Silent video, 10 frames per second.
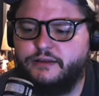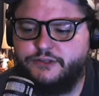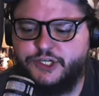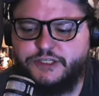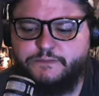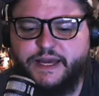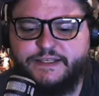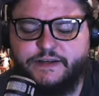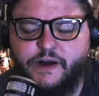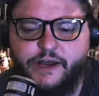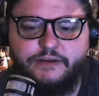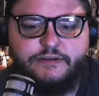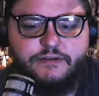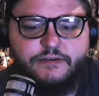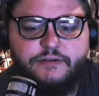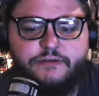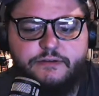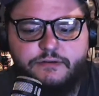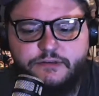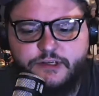just based on
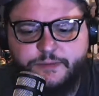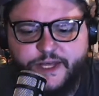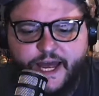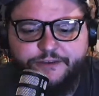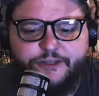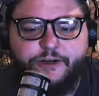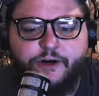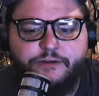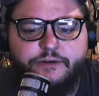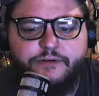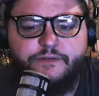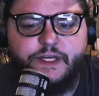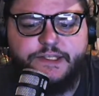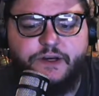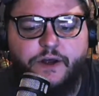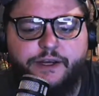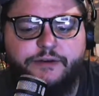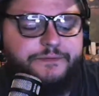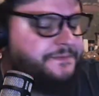some of the ethanol that's on it.